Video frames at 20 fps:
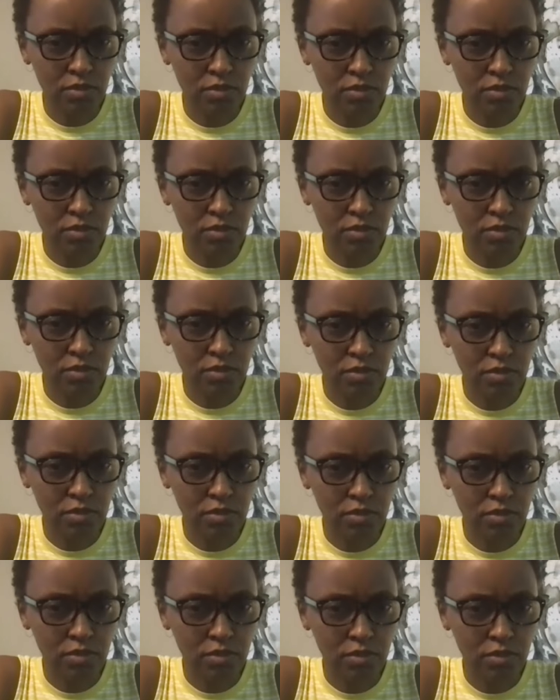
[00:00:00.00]

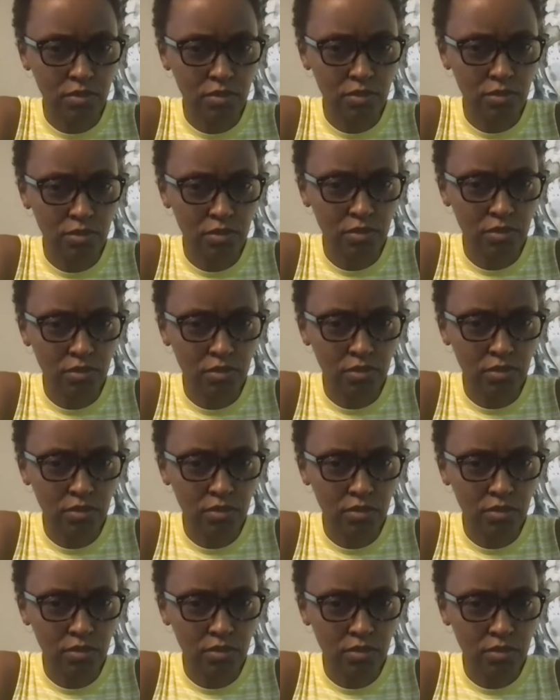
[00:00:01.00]

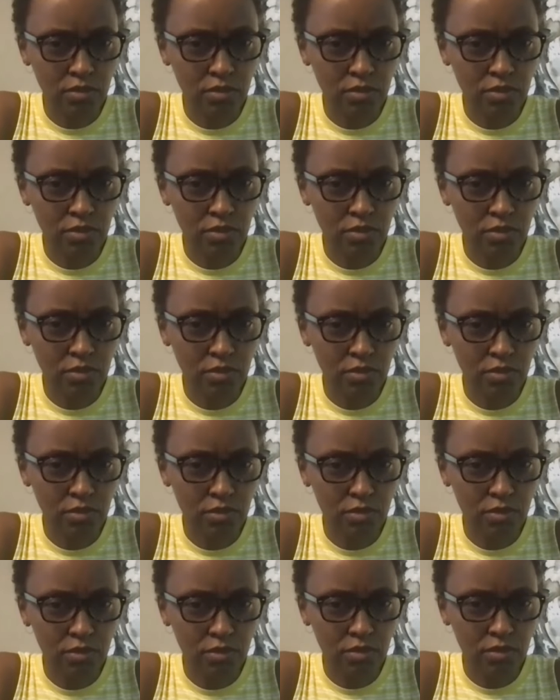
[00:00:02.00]

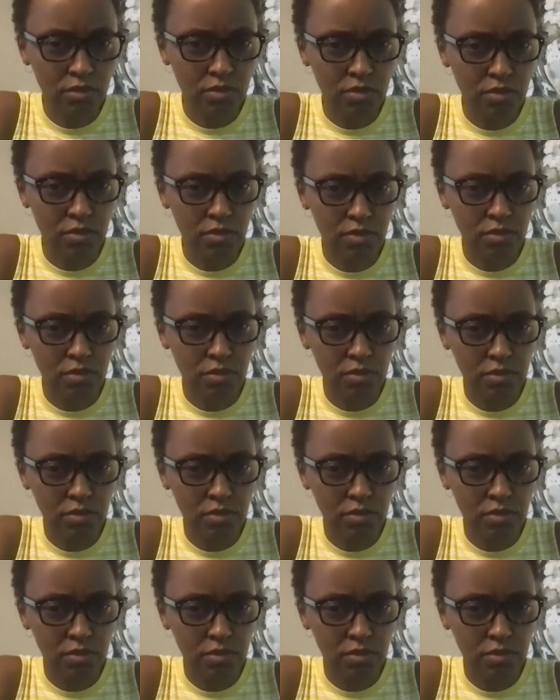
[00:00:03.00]
No words are spoken by the person on screen.